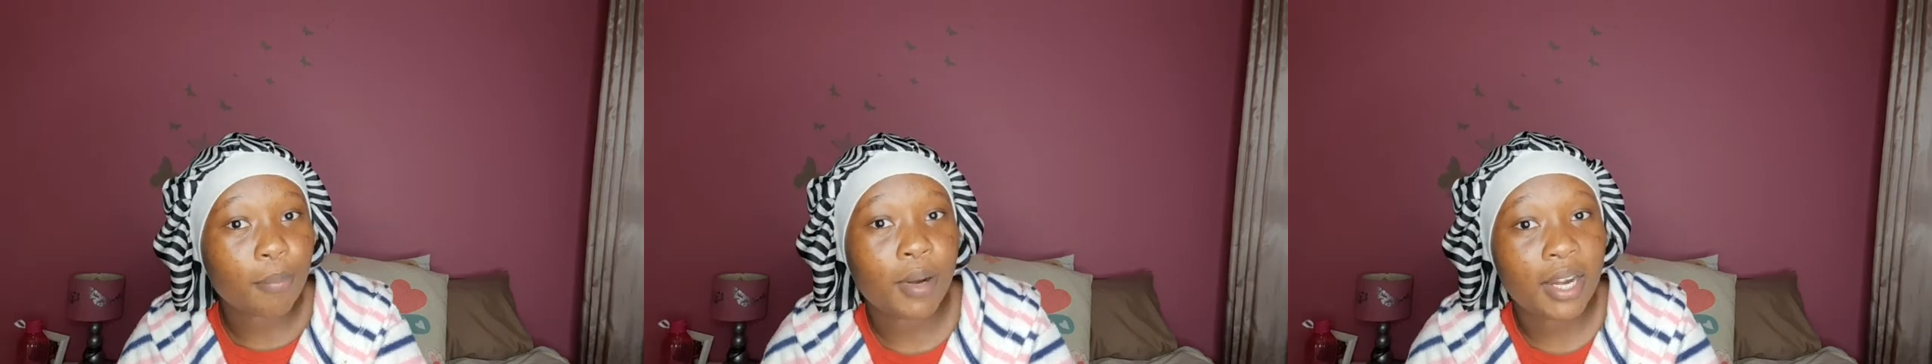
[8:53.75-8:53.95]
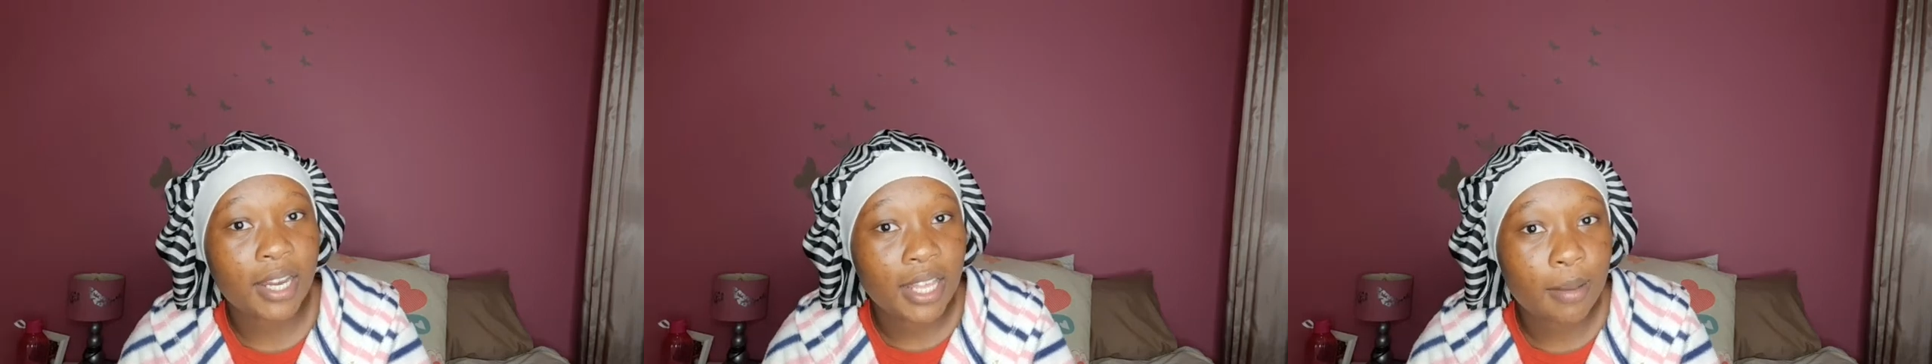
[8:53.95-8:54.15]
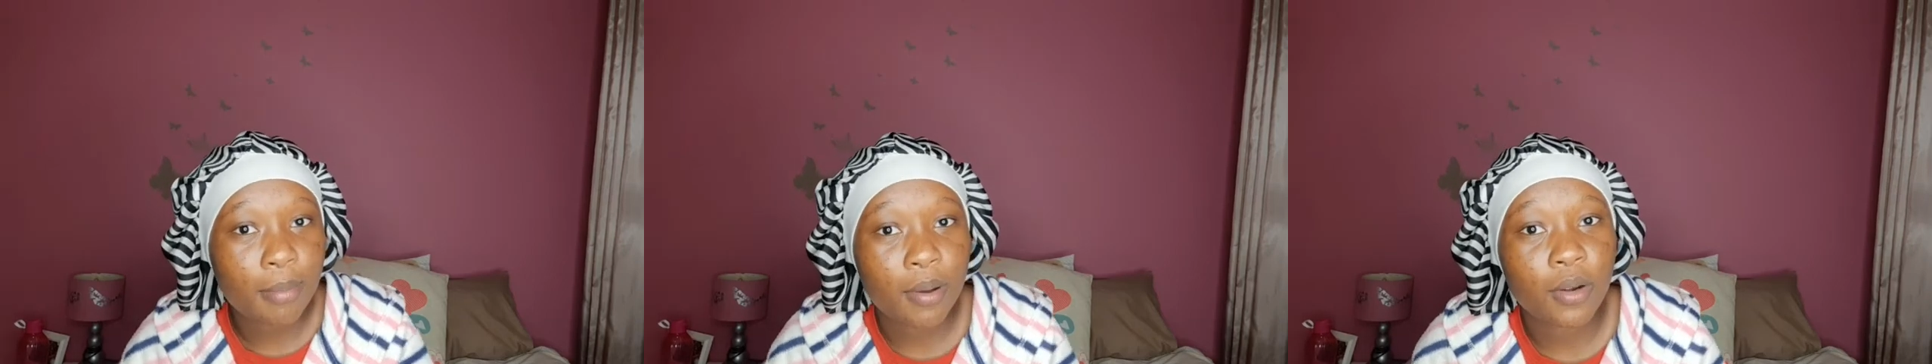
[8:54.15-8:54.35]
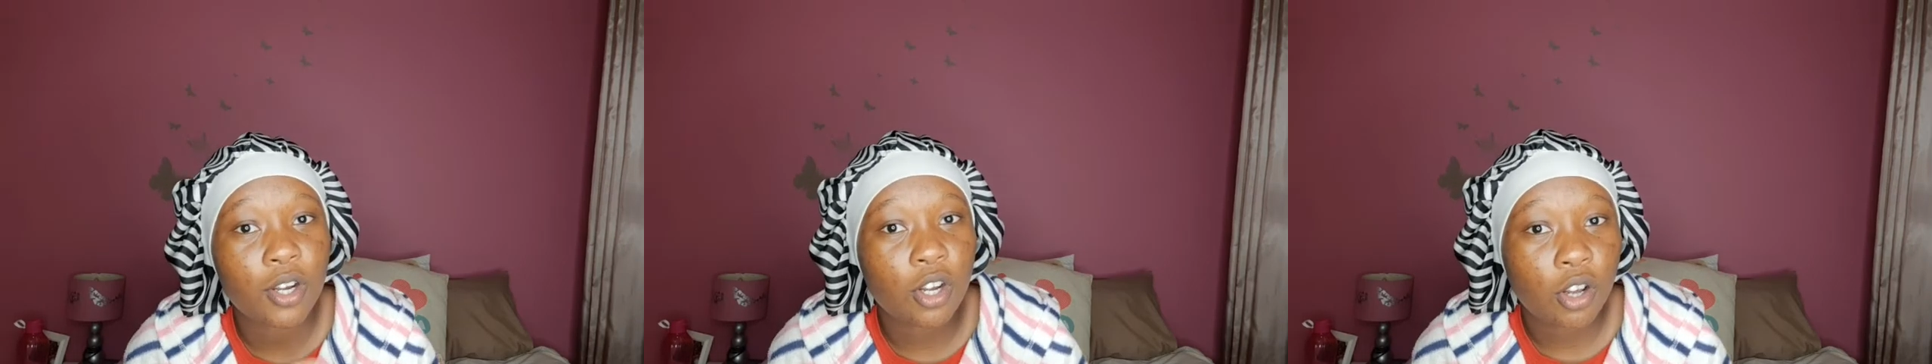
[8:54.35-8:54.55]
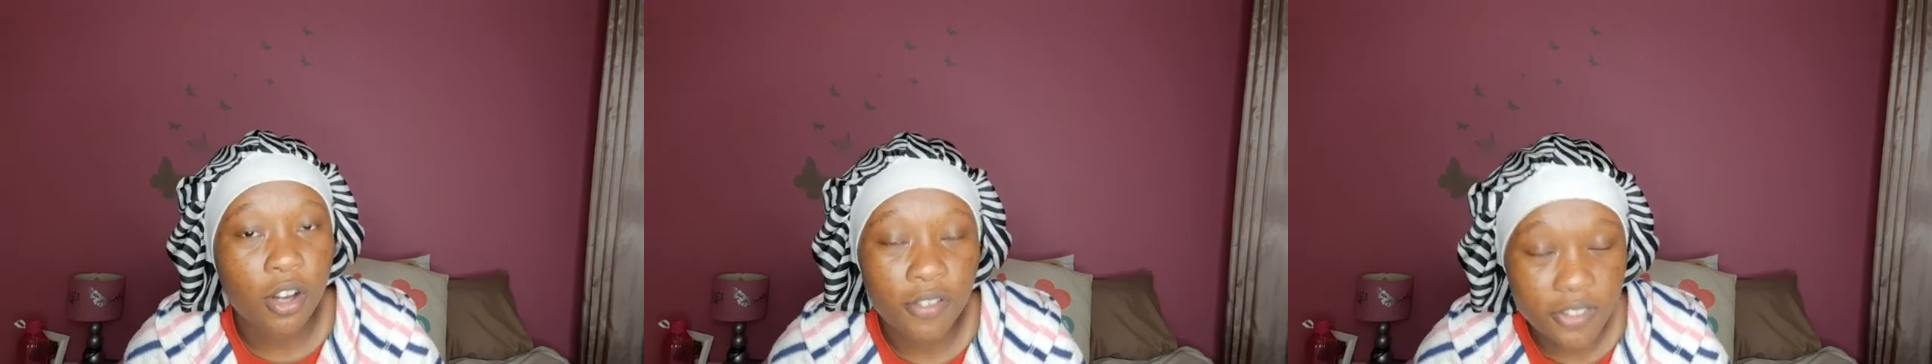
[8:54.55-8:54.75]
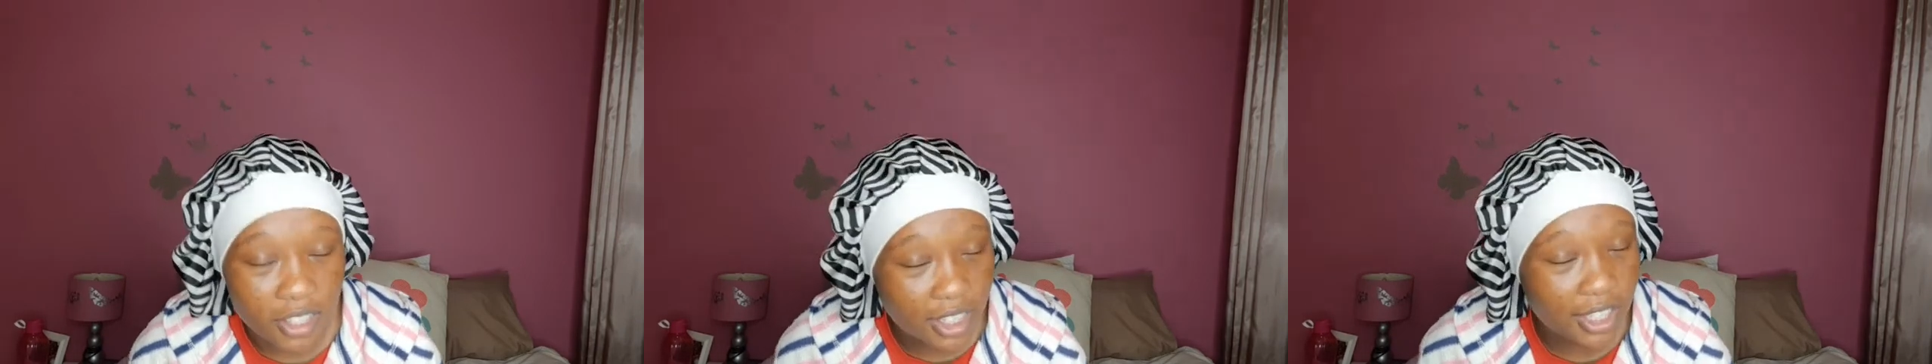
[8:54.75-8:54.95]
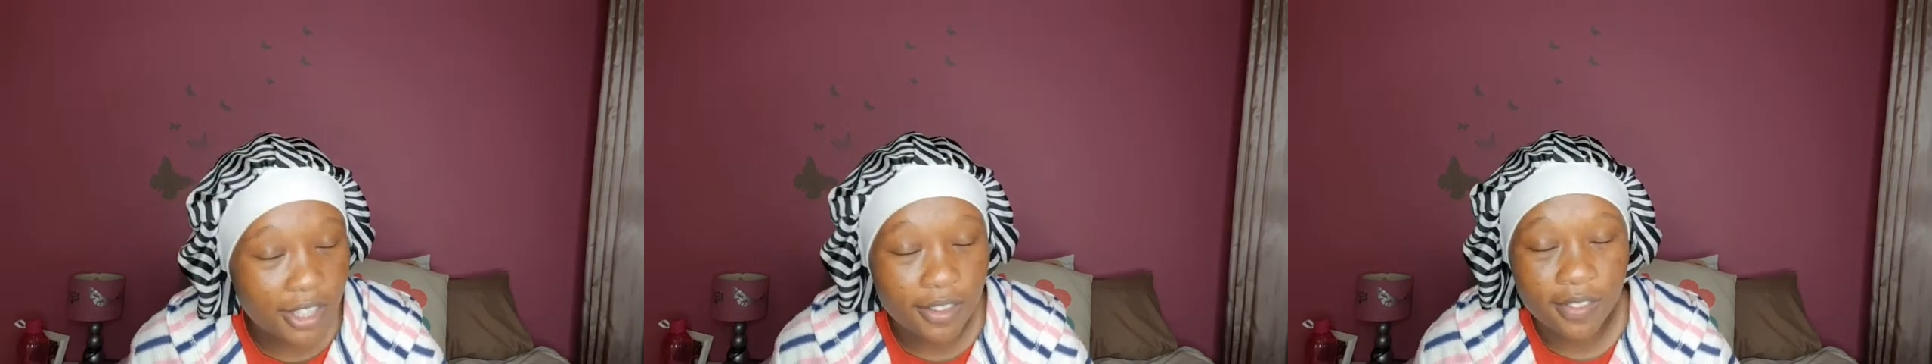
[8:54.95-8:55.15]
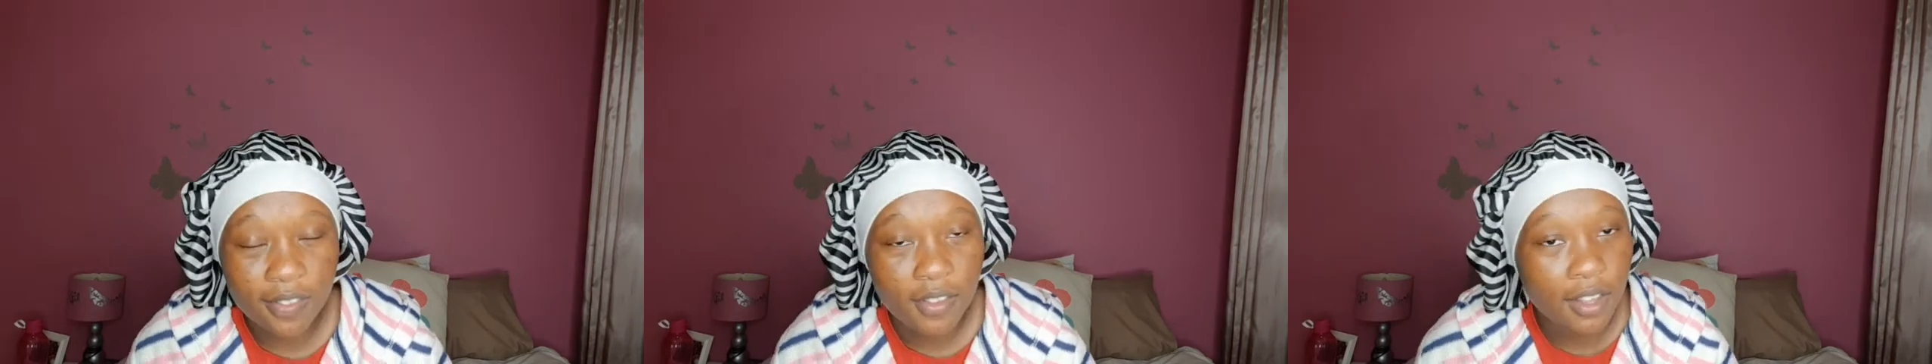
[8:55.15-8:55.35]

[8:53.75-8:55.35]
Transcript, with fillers: pray about it often then